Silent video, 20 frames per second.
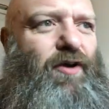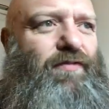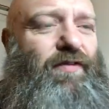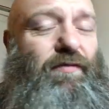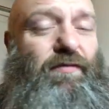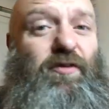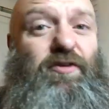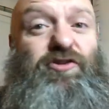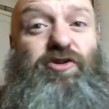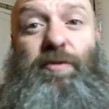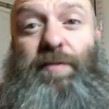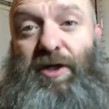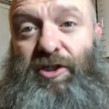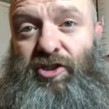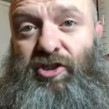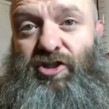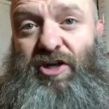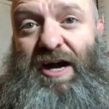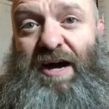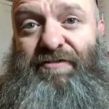so
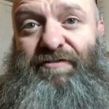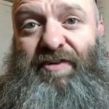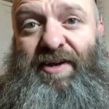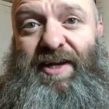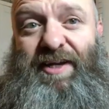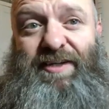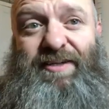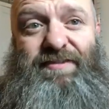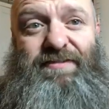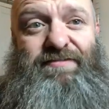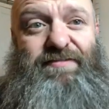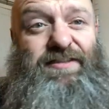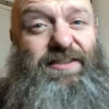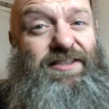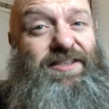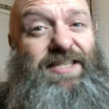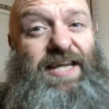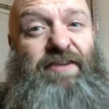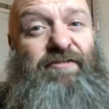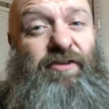much traffic. There's
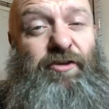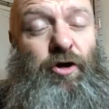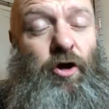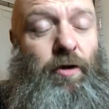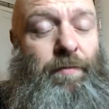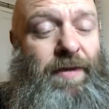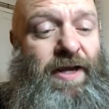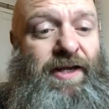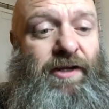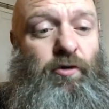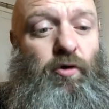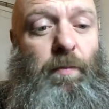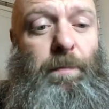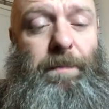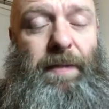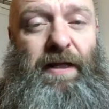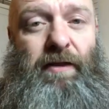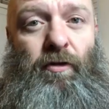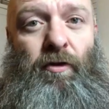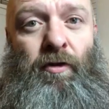generally not many will
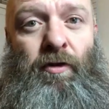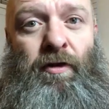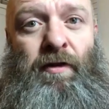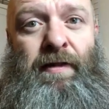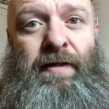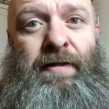bill,